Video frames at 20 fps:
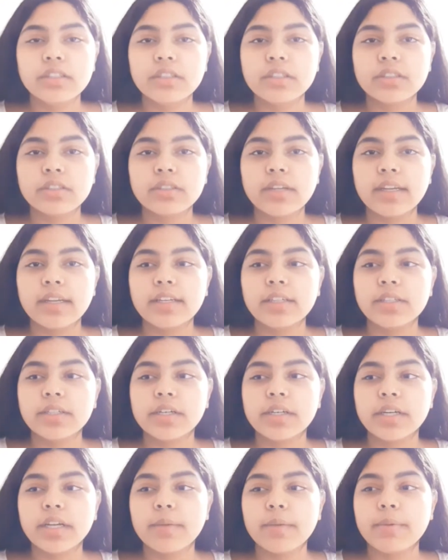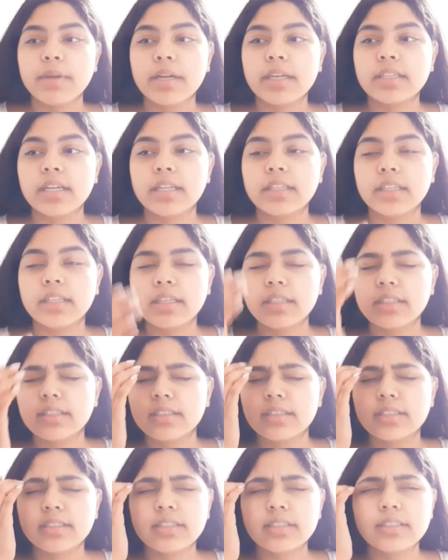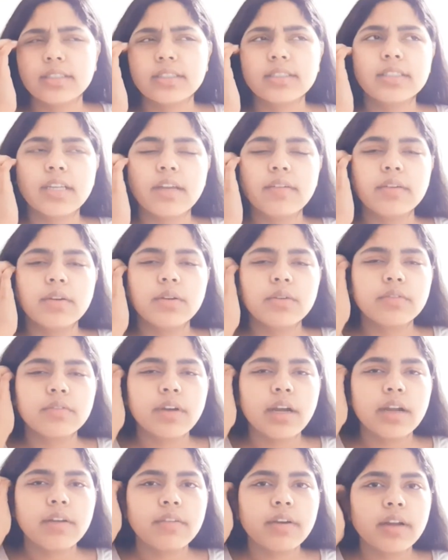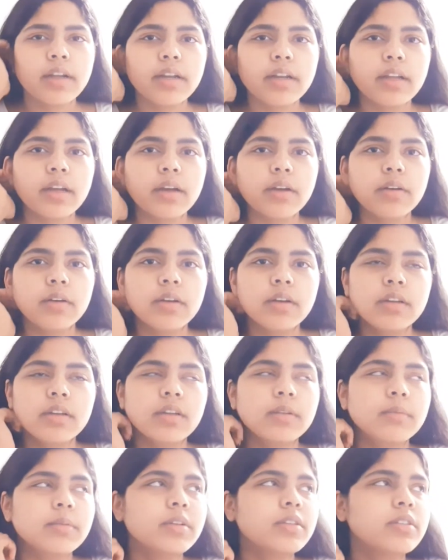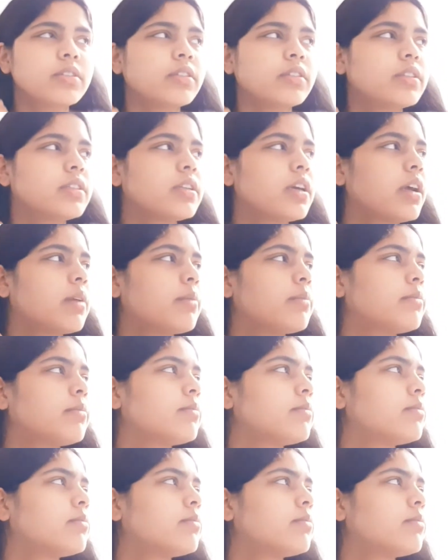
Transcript: so I need to hurry up because I think it's 7.05 right now. I'm gonna show the time